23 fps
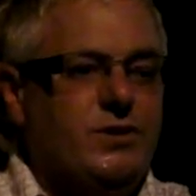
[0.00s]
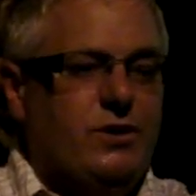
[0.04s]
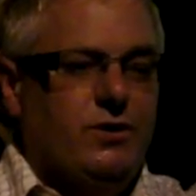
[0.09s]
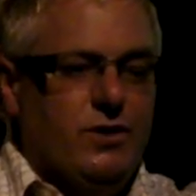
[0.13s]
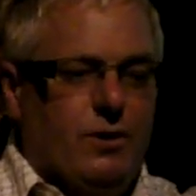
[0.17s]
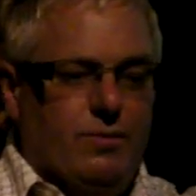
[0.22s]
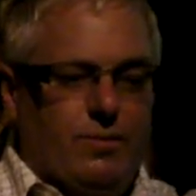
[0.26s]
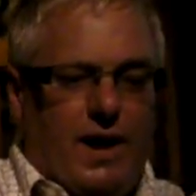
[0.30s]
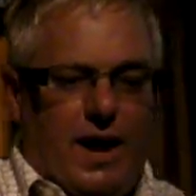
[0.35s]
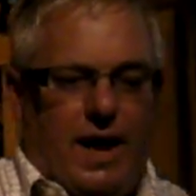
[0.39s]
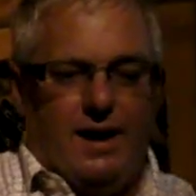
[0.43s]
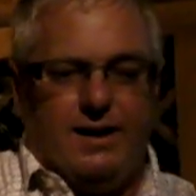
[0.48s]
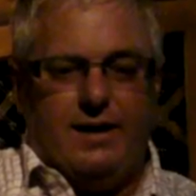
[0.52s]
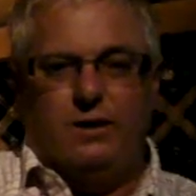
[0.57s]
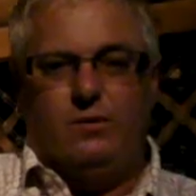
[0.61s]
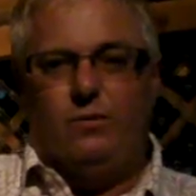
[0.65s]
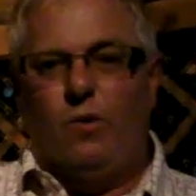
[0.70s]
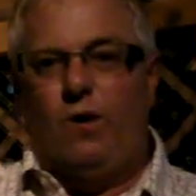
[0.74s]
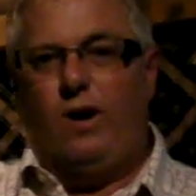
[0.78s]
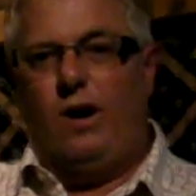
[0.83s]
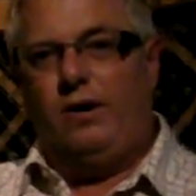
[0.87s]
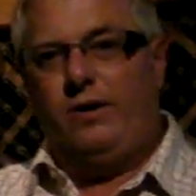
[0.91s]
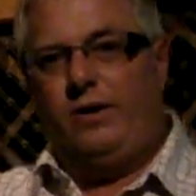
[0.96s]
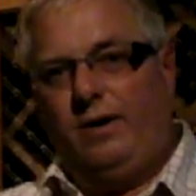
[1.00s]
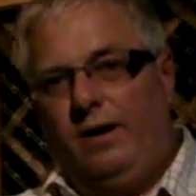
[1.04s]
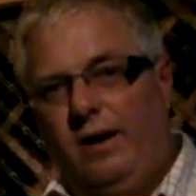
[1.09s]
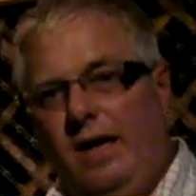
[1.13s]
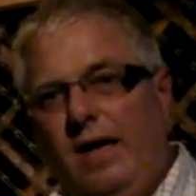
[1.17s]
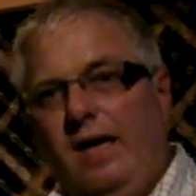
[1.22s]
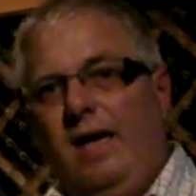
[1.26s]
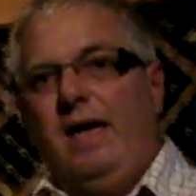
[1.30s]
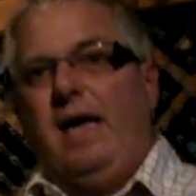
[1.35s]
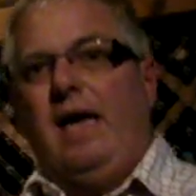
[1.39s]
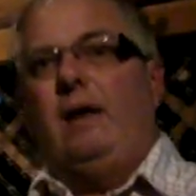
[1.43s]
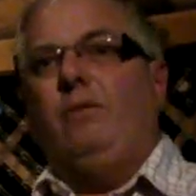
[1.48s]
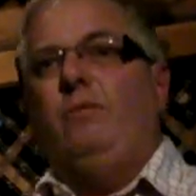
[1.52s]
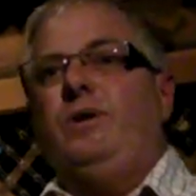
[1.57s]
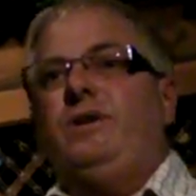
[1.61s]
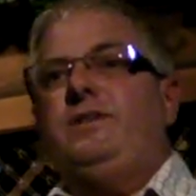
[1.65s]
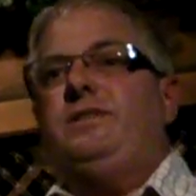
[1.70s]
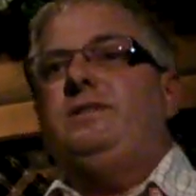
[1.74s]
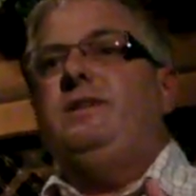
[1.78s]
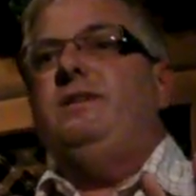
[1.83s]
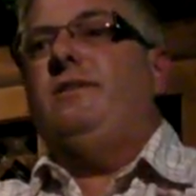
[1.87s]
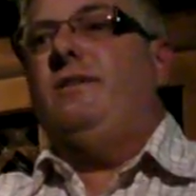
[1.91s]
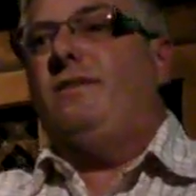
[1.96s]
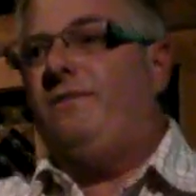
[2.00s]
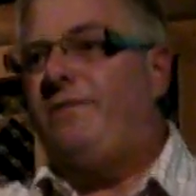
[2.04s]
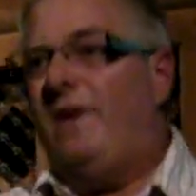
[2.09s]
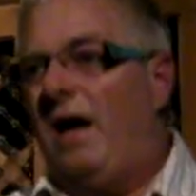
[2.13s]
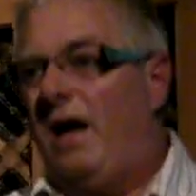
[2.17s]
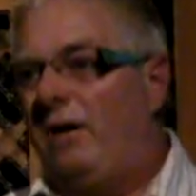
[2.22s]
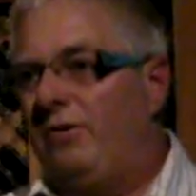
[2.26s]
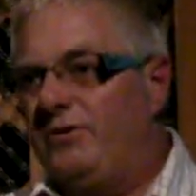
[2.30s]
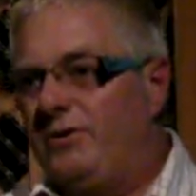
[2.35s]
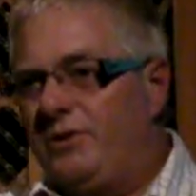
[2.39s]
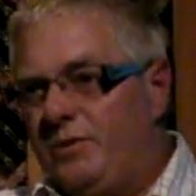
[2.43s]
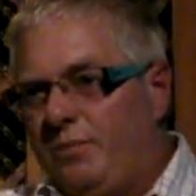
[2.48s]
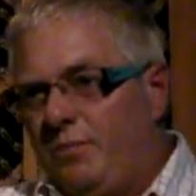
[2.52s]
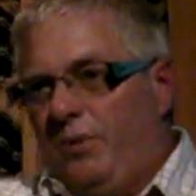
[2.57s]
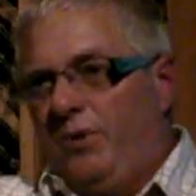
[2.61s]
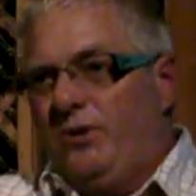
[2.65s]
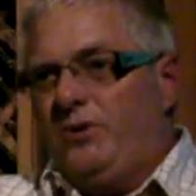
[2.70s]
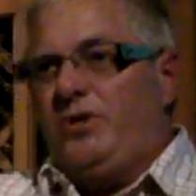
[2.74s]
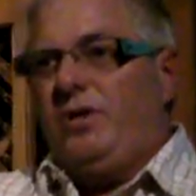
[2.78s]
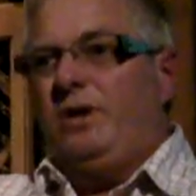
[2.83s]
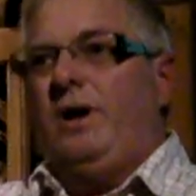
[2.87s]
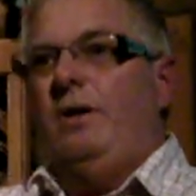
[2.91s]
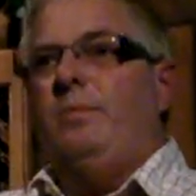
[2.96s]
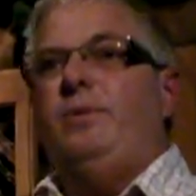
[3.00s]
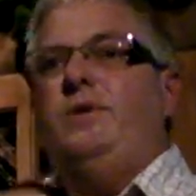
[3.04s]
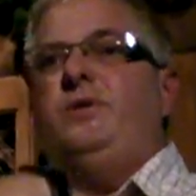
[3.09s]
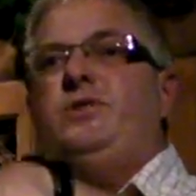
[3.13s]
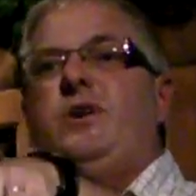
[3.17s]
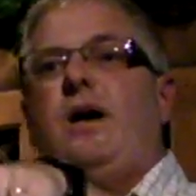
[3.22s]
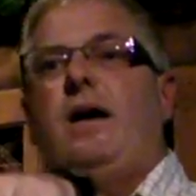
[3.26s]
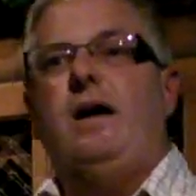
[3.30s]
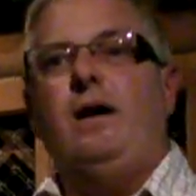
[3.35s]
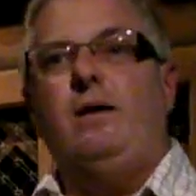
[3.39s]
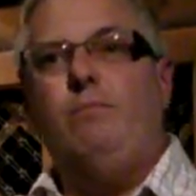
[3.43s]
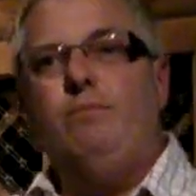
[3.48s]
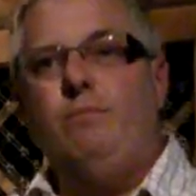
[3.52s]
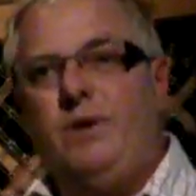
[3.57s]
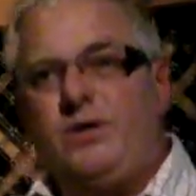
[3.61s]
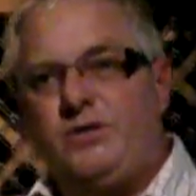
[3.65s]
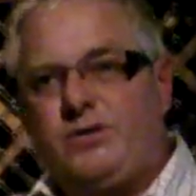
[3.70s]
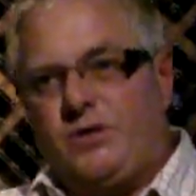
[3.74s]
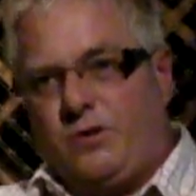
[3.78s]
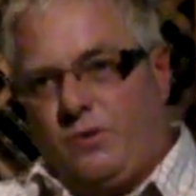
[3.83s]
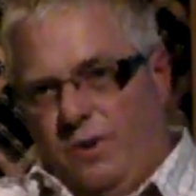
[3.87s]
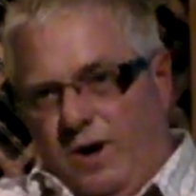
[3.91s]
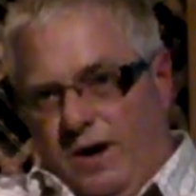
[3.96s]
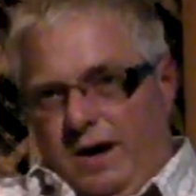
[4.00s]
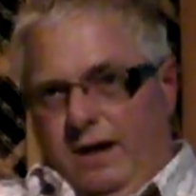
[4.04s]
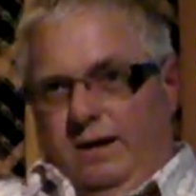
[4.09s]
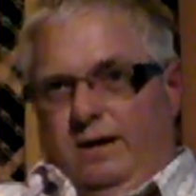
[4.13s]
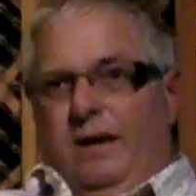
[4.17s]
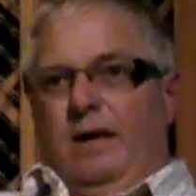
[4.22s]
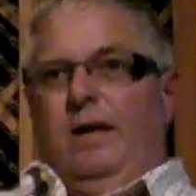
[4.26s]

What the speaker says: to the back in water, and we see the fountains pushing up a giant mist screen